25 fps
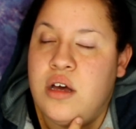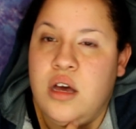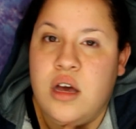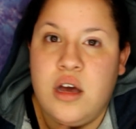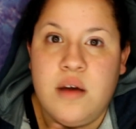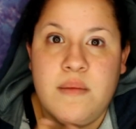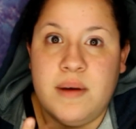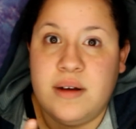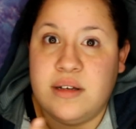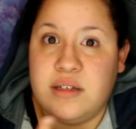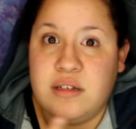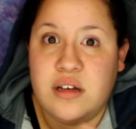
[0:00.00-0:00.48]

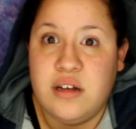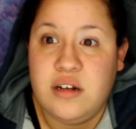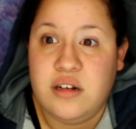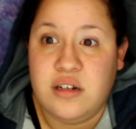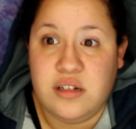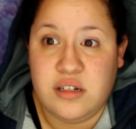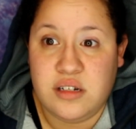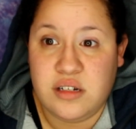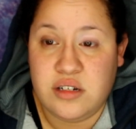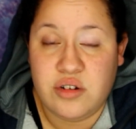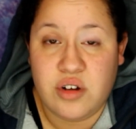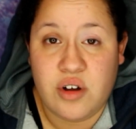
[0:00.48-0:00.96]
And my
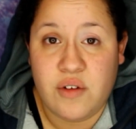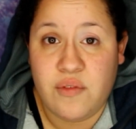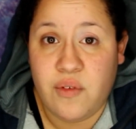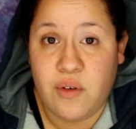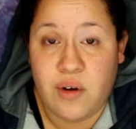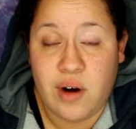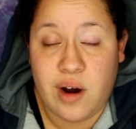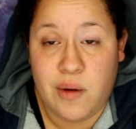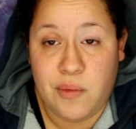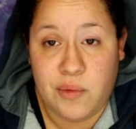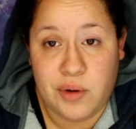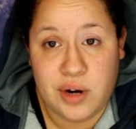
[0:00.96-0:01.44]
son took a
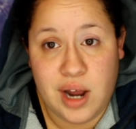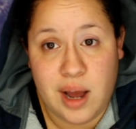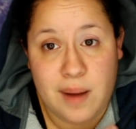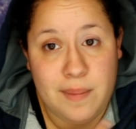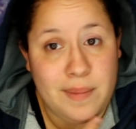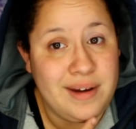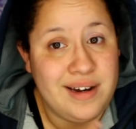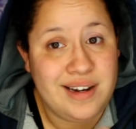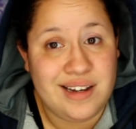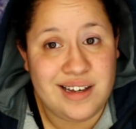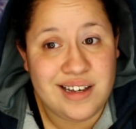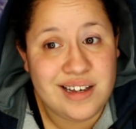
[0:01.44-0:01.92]
4-hour
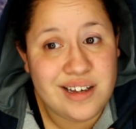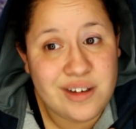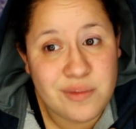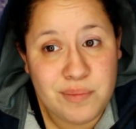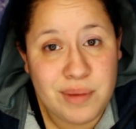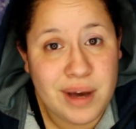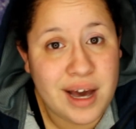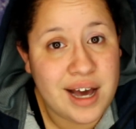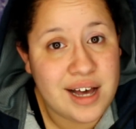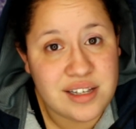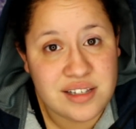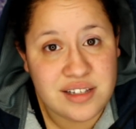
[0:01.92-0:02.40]
nap, and he
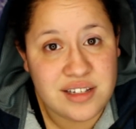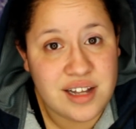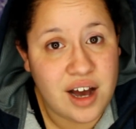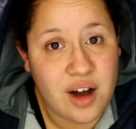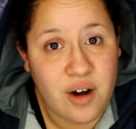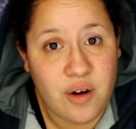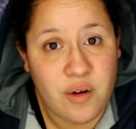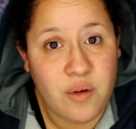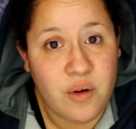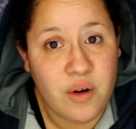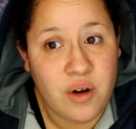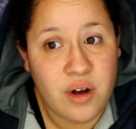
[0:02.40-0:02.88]
passed
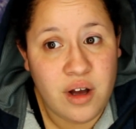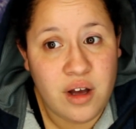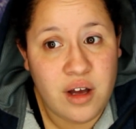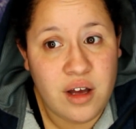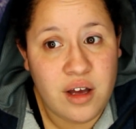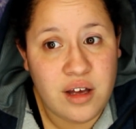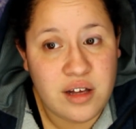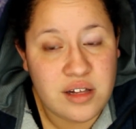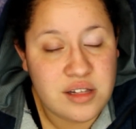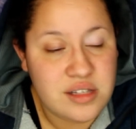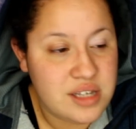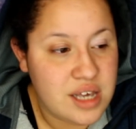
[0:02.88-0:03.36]
out
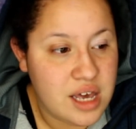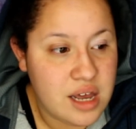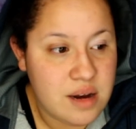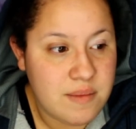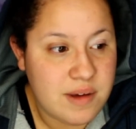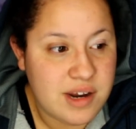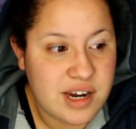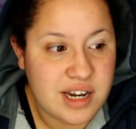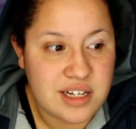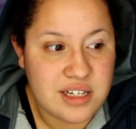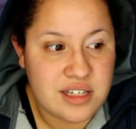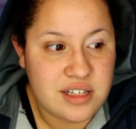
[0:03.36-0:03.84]
10
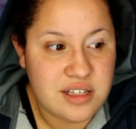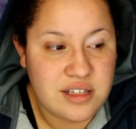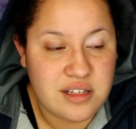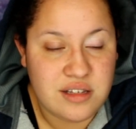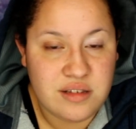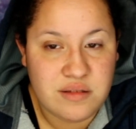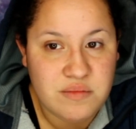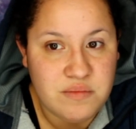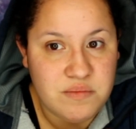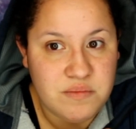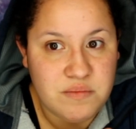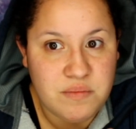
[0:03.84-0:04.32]

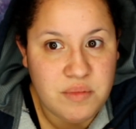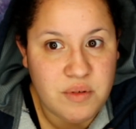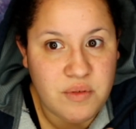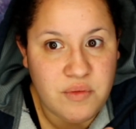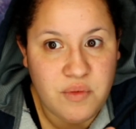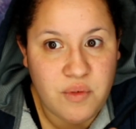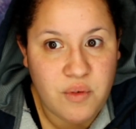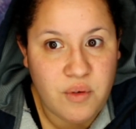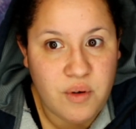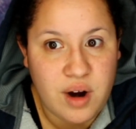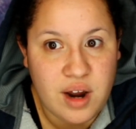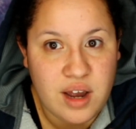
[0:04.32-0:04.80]
minutes
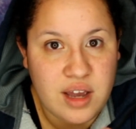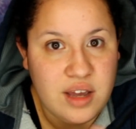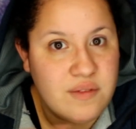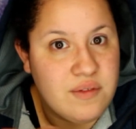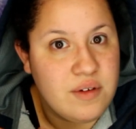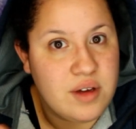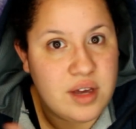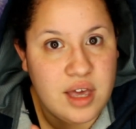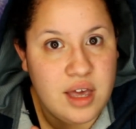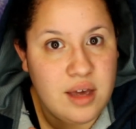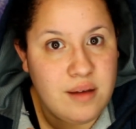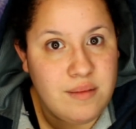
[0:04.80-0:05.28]
before I
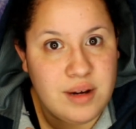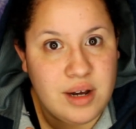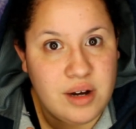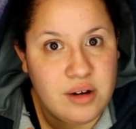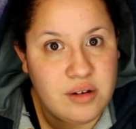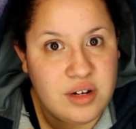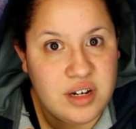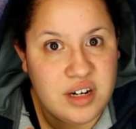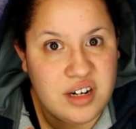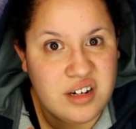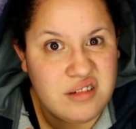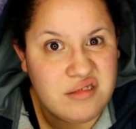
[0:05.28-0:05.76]
even came
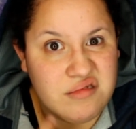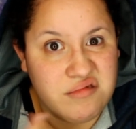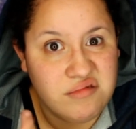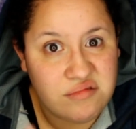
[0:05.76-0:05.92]
down here.